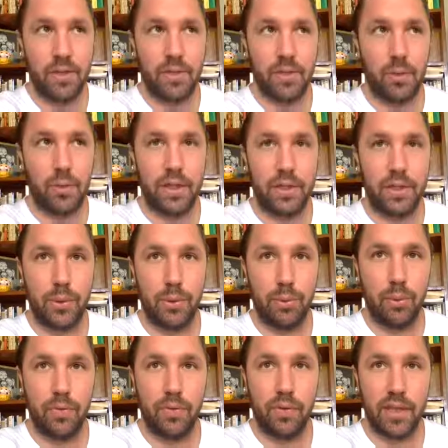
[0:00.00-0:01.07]
So ways to
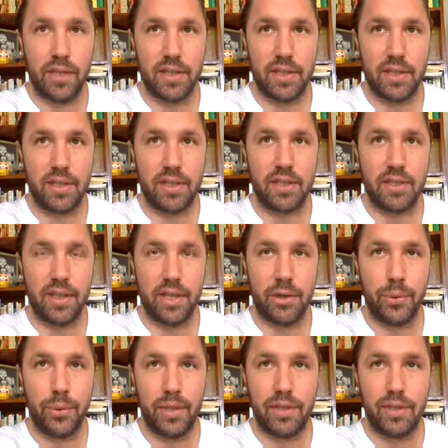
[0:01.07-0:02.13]
improve rasa is
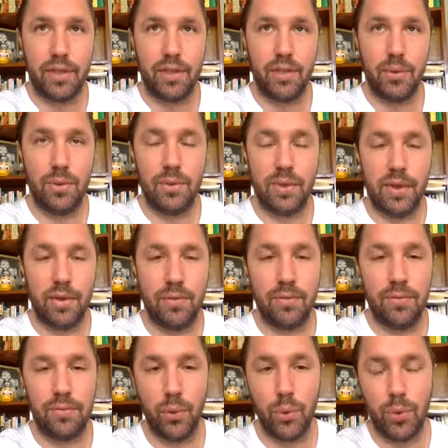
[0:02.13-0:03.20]
increased use of
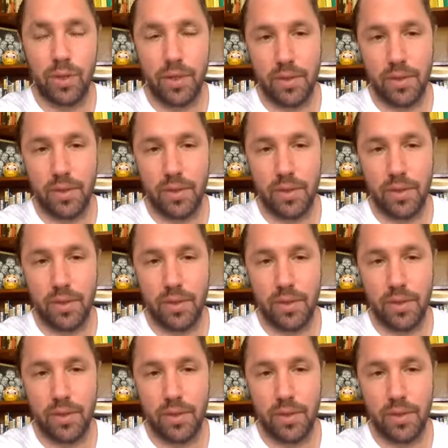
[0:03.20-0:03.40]
fruit,